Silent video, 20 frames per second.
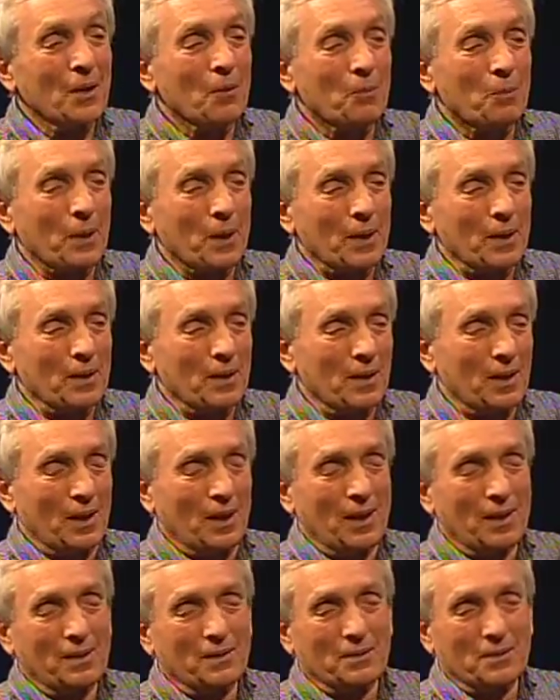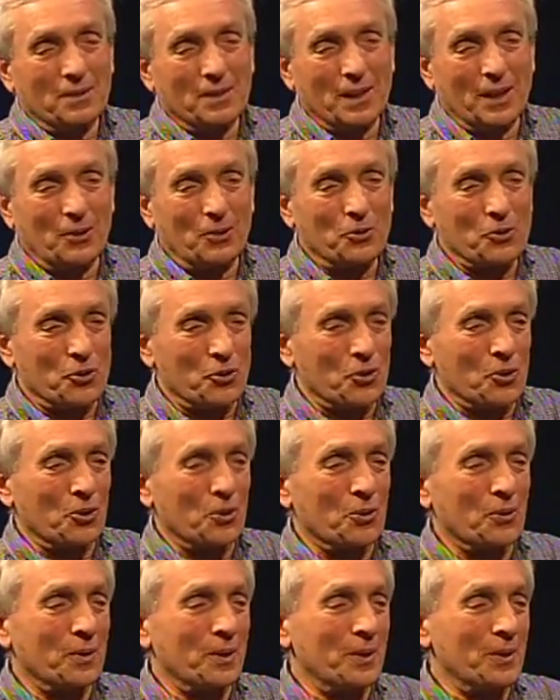But I tell
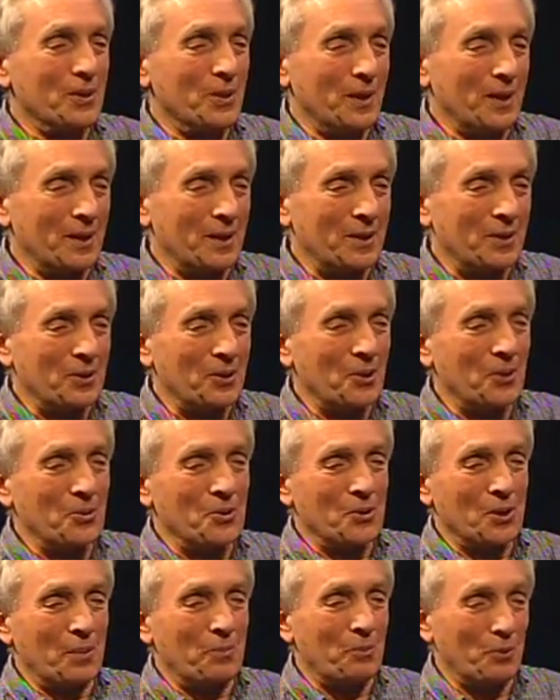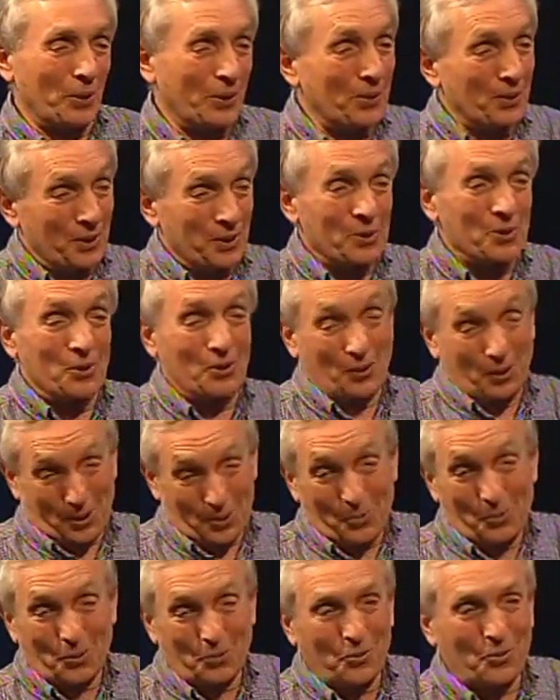stories, anecdotes, I bring things
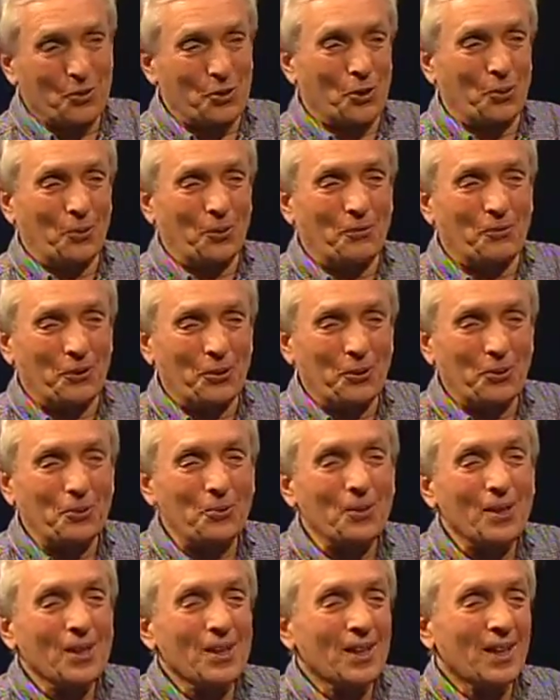along, we'll show a few,